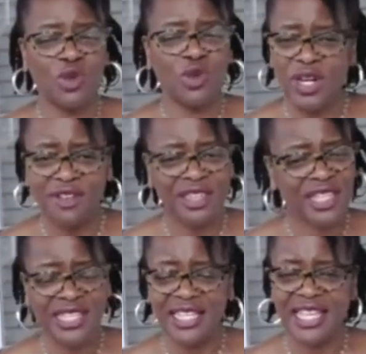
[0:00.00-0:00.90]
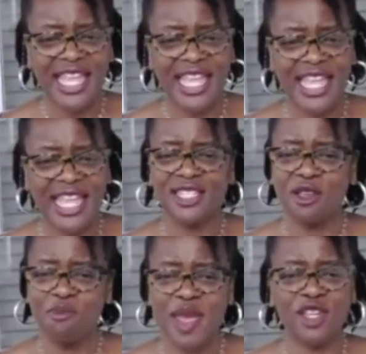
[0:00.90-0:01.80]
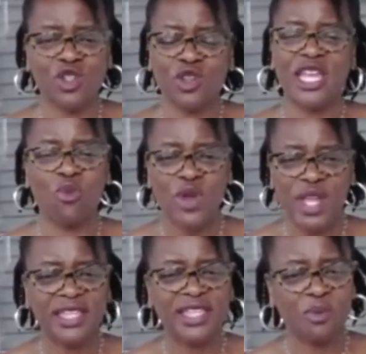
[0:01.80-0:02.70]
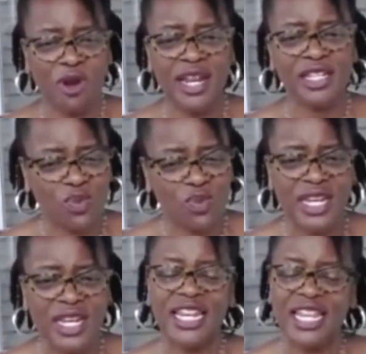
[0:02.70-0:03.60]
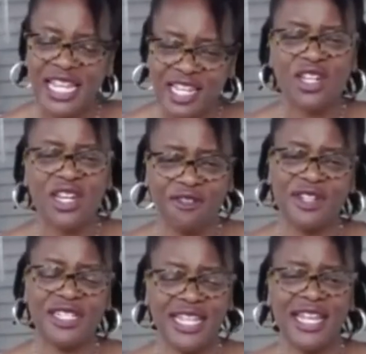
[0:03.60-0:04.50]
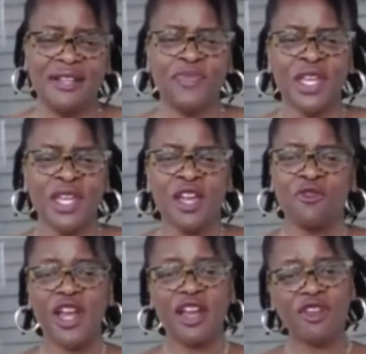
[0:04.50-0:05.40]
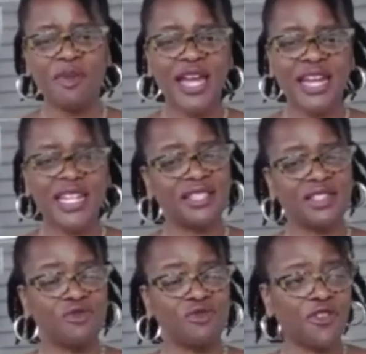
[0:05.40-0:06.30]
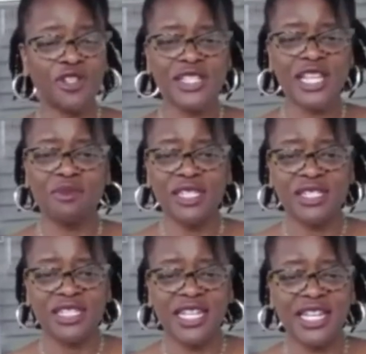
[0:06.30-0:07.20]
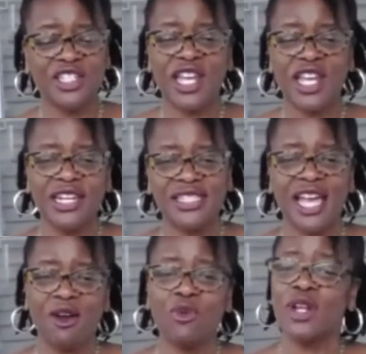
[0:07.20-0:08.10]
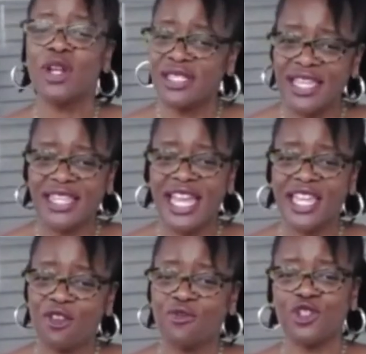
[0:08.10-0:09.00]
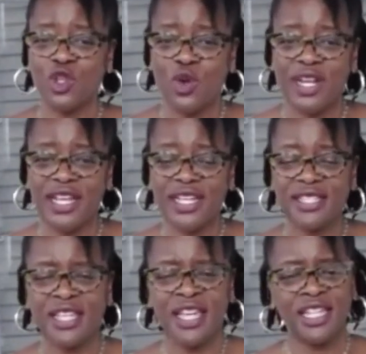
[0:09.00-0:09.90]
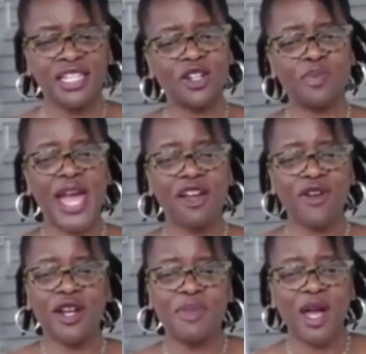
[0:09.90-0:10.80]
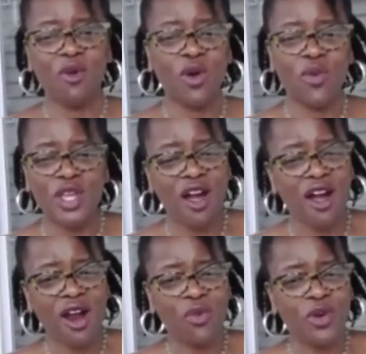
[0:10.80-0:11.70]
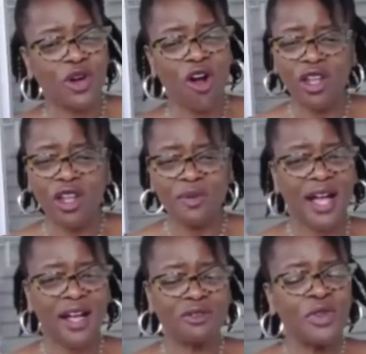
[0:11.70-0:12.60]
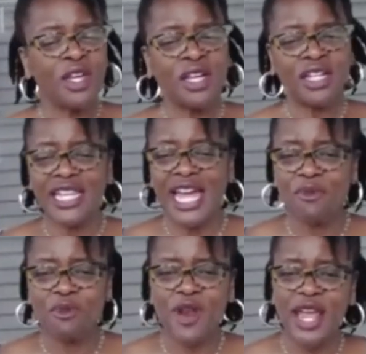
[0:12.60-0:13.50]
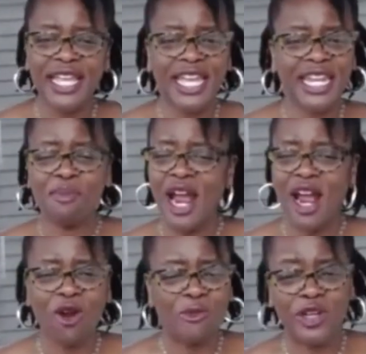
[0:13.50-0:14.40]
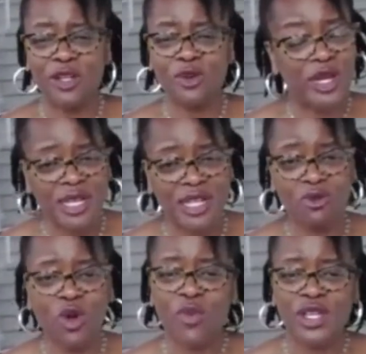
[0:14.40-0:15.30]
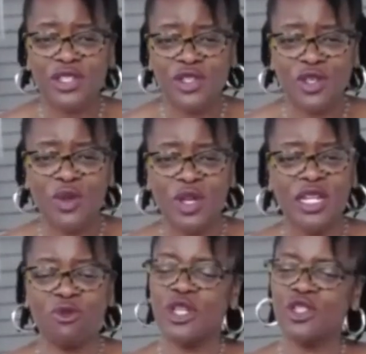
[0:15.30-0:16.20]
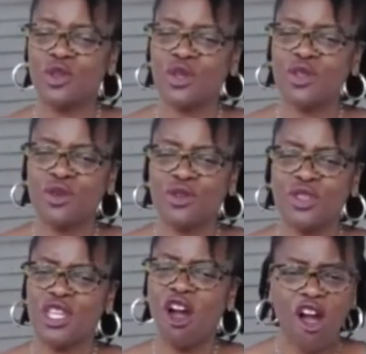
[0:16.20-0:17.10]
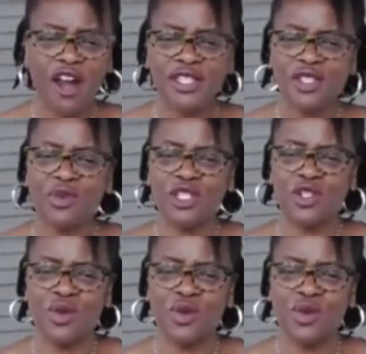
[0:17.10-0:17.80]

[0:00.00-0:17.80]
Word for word: everything that they can to make sure that we get the products we need each and every day. For everybody that's the first time listening and checking us out, we want to say thank you for joining us little background about what we are, we're all about collaborating and empowering women in what we do. And if we do it through the arts, we do it